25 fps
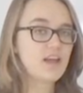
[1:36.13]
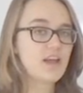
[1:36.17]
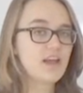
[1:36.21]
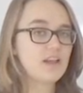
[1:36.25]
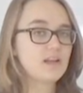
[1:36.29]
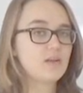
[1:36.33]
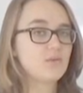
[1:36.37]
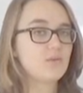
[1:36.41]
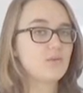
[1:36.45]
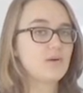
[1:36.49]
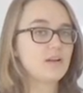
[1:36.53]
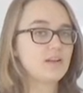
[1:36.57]

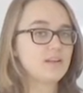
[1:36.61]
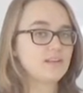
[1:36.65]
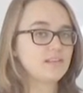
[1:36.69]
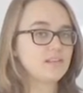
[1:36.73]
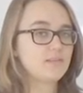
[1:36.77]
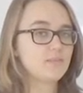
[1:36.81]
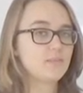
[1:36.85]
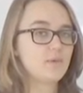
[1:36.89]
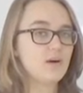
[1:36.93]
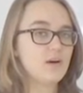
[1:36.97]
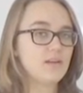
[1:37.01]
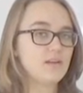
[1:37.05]
and the one at
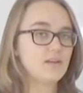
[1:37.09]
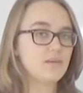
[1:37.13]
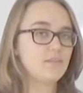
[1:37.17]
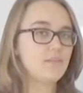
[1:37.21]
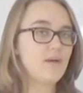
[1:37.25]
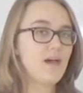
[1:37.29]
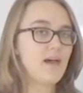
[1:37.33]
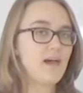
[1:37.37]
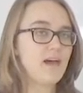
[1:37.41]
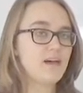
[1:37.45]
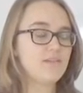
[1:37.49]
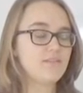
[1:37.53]
the bottom
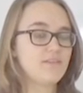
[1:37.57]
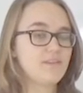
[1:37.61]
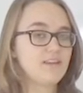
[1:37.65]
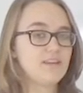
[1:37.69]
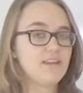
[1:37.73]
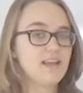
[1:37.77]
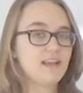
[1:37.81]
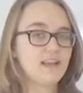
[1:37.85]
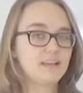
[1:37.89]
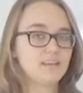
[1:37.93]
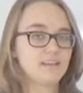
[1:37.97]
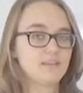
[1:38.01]
have a
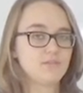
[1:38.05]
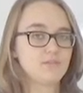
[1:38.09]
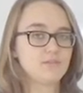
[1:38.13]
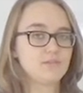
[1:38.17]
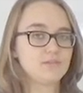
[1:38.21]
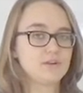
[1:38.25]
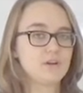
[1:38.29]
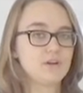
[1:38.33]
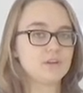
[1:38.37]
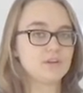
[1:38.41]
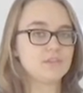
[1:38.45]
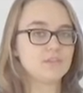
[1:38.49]
negative
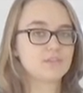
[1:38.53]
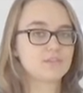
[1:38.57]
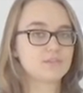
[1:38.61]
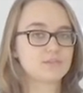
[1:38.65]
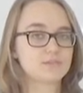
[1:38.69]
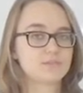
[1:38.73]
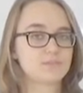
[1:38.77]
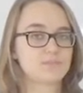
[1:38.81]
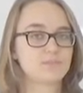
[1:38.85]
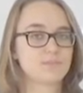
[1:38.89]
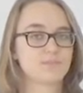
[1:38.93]
charge.